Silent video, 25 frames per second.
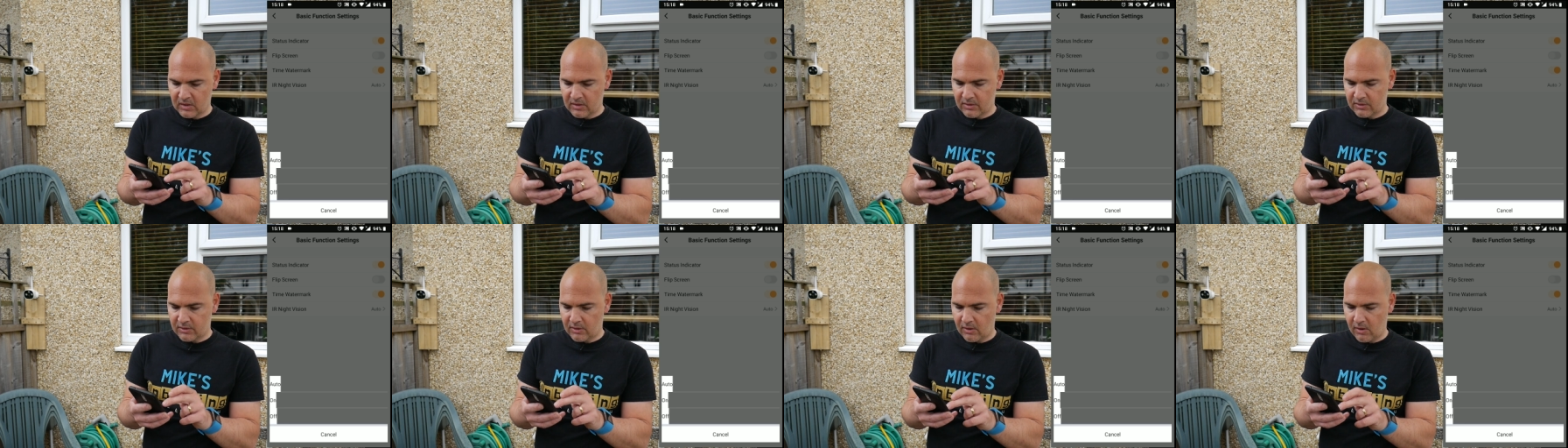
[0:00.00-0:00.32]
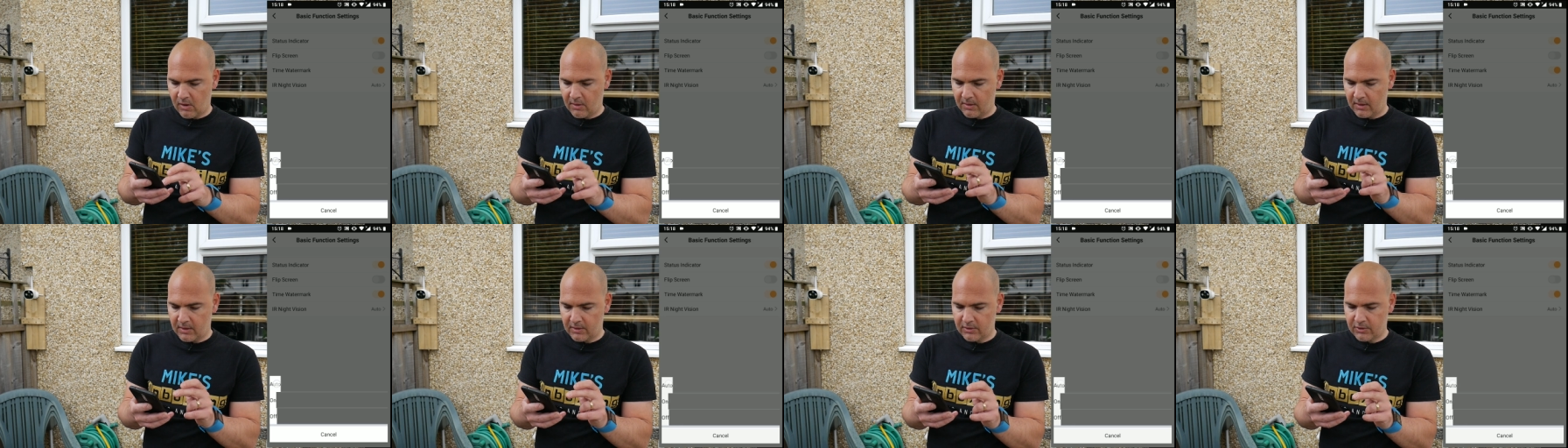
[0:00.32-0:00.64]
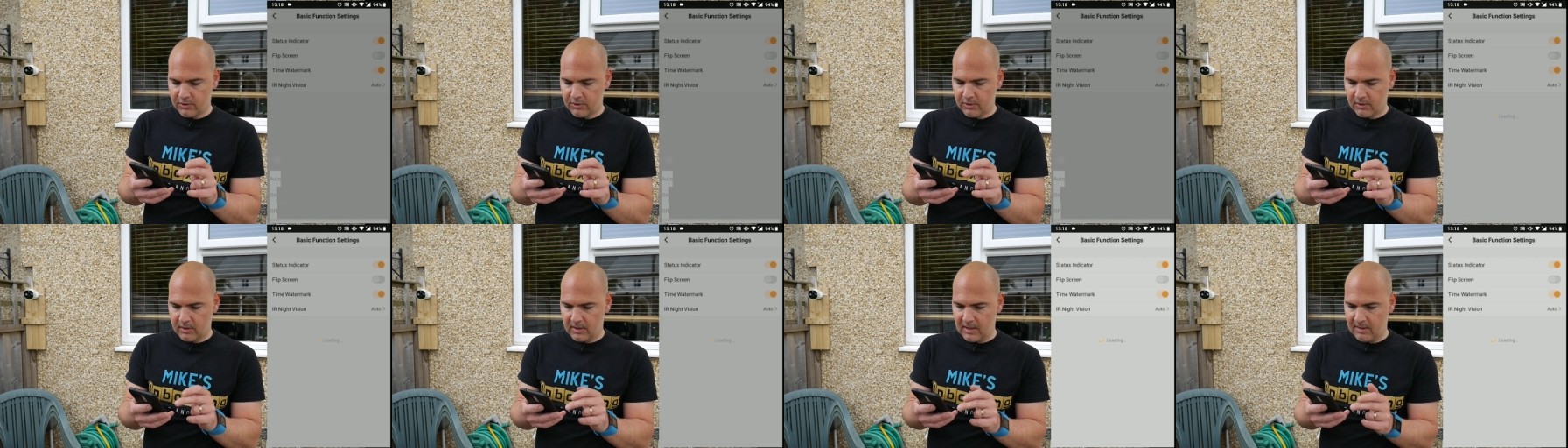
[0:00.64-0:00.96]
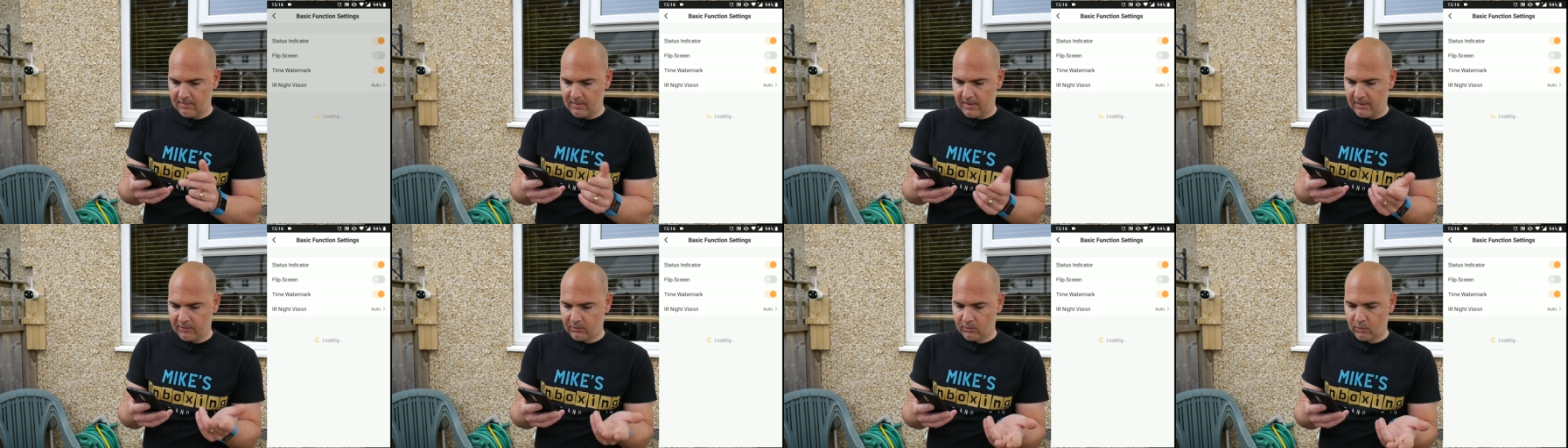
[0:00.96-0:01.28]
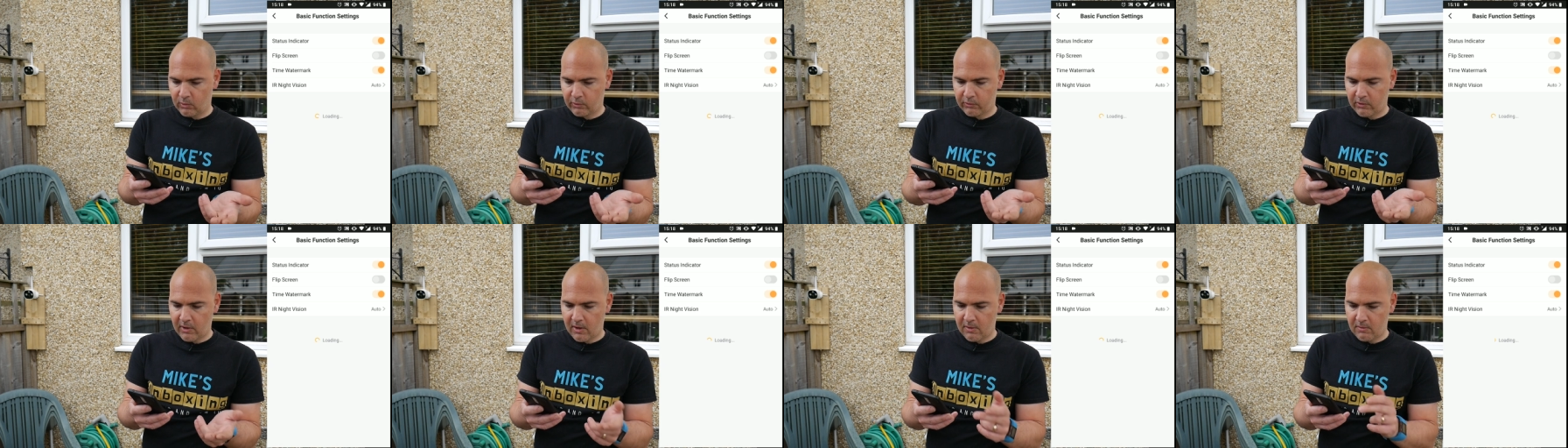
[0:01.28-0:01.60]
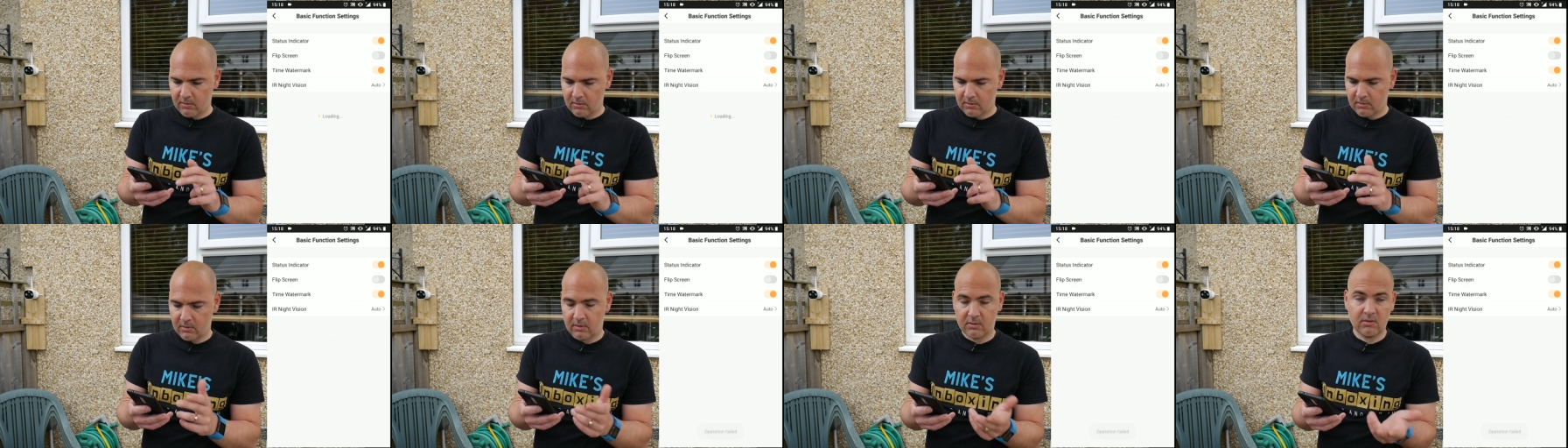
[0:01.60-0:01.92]
So I'm going to leave it as auto
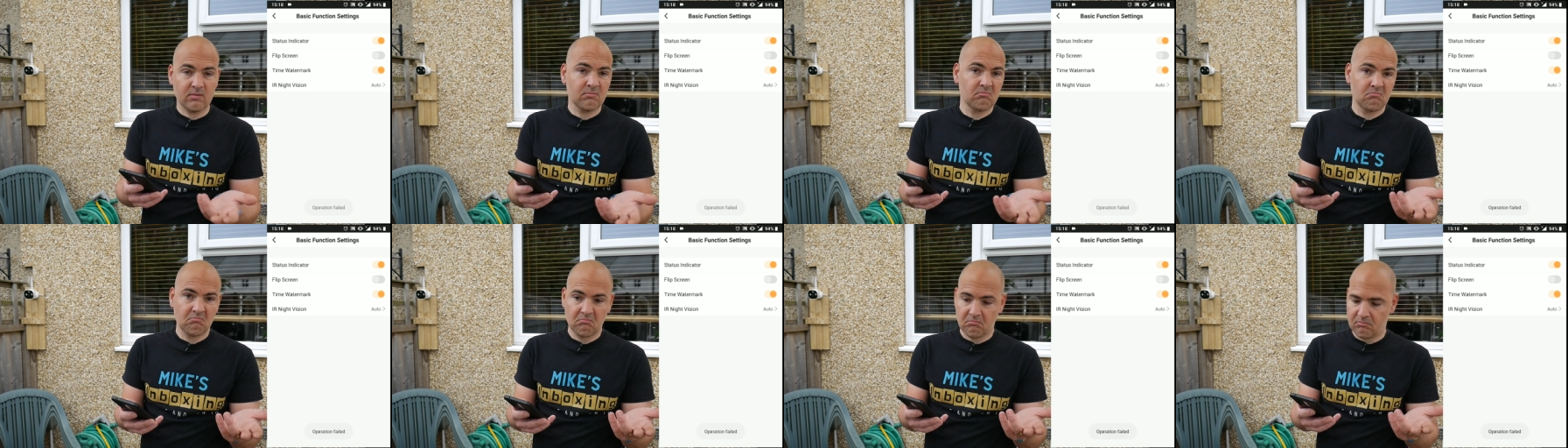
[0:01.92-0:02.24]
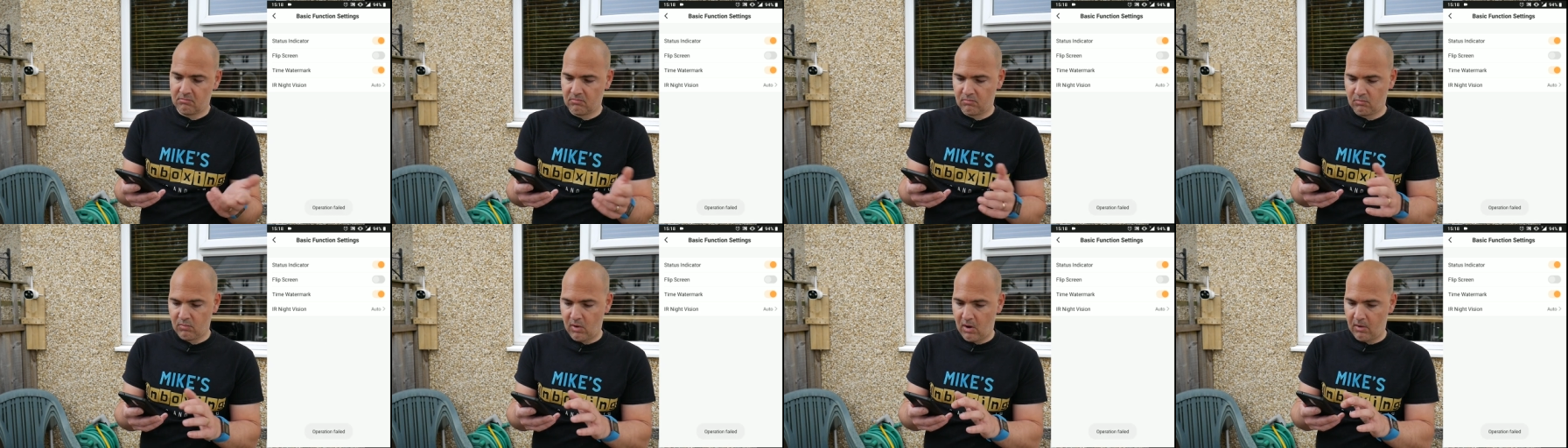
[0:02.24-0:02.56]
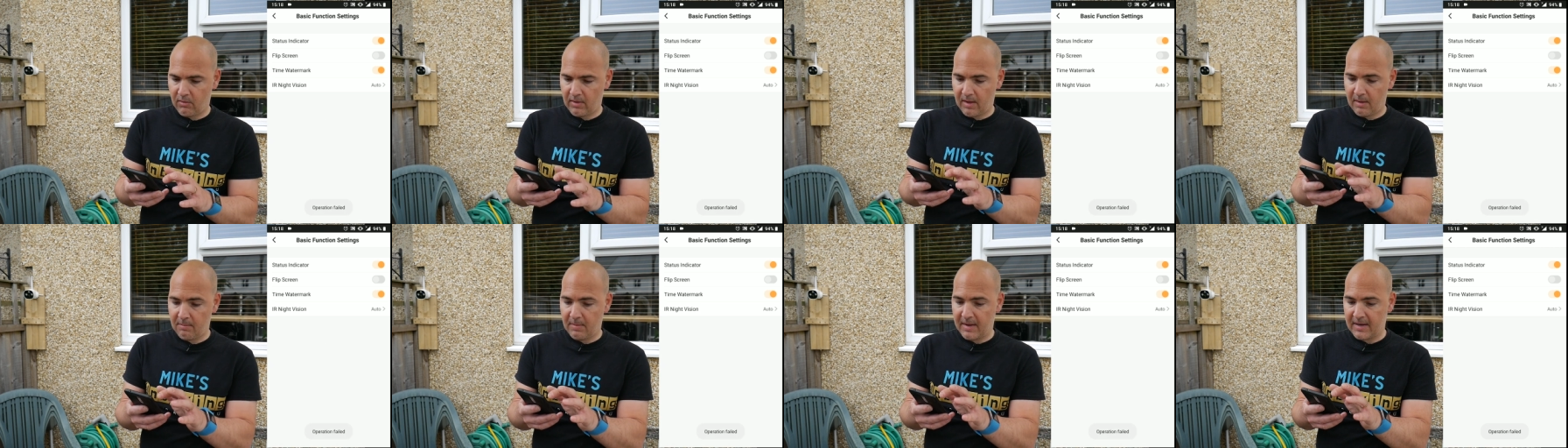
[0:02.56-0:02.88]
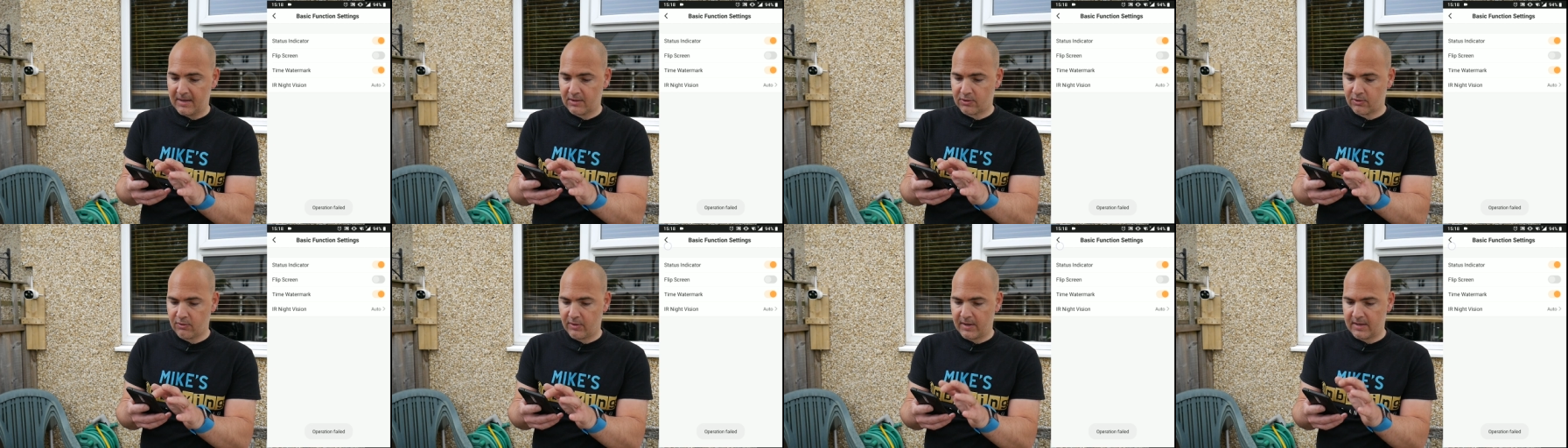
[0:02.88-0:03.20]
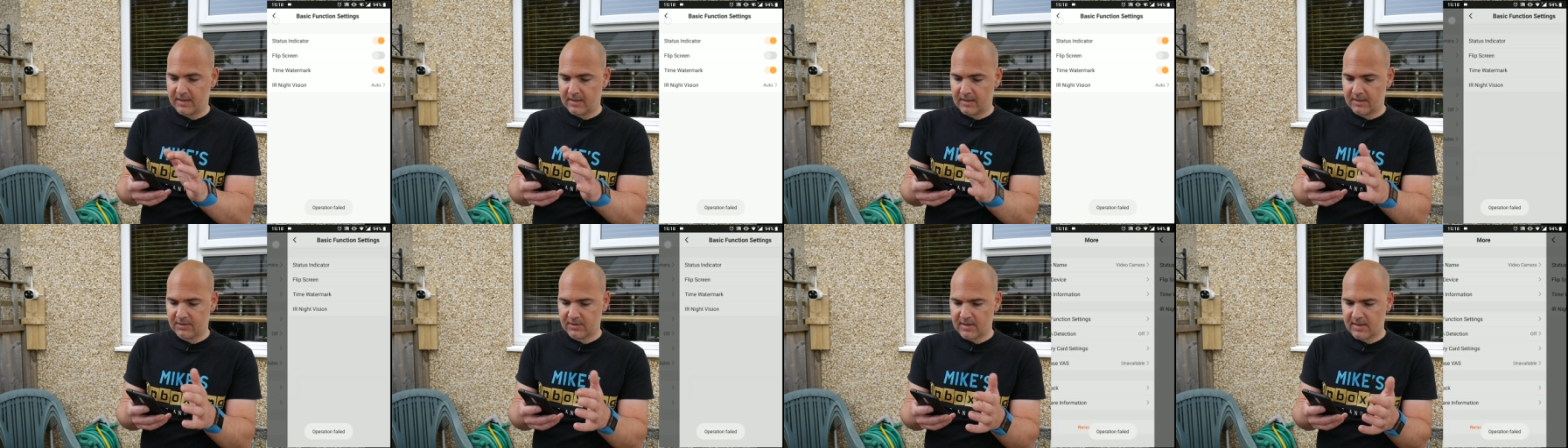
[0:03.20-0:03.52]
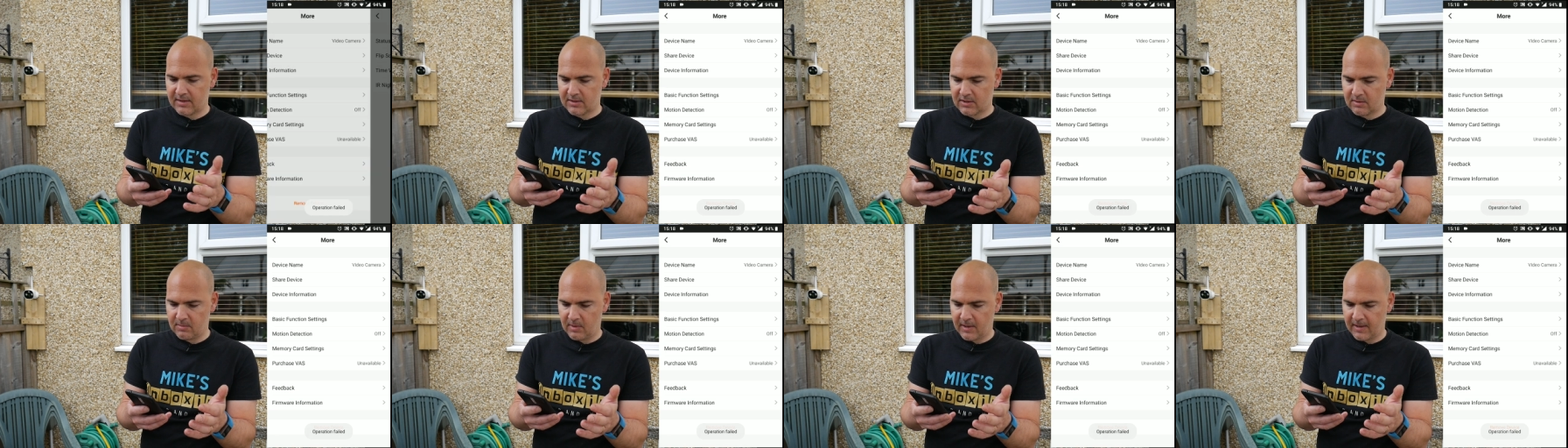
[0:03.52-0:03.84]
because, well, that makes a great deal of
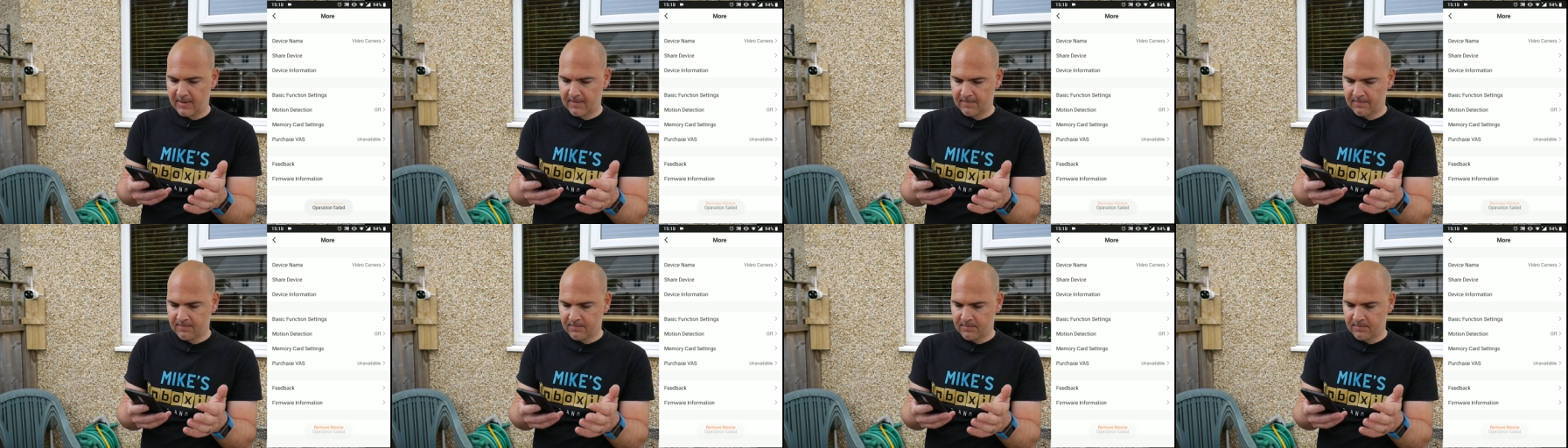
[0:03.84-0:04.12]
sense to me.